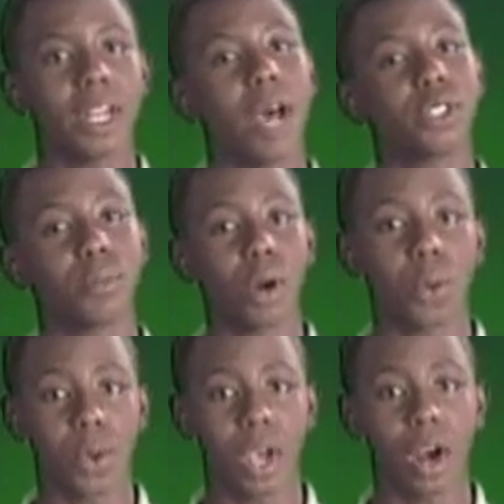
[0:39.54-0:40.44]
on how smart
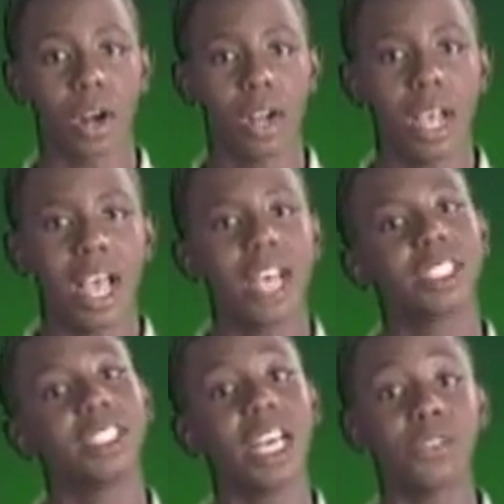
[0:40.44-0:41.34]
we are, how
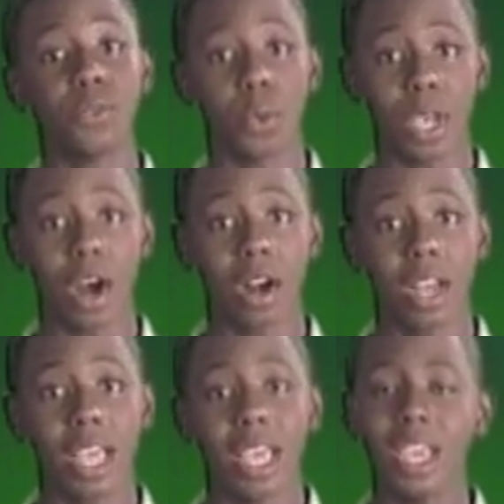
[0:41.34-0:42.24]
successful we are,
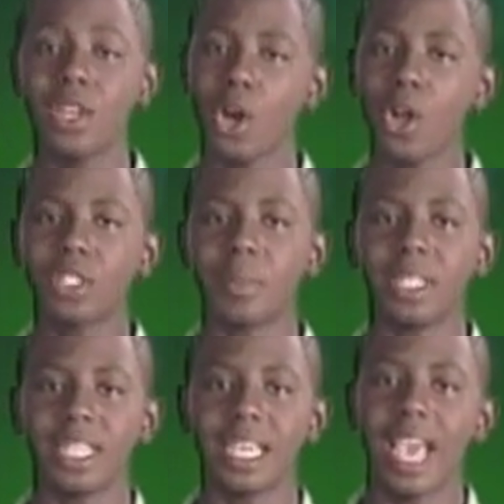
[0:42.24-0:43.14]
and
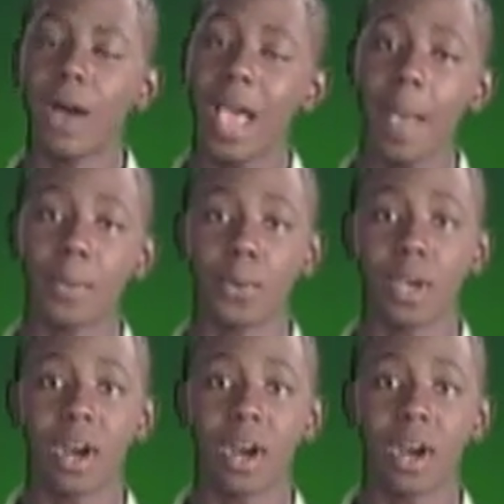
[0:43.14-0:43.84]
ultimately how happy we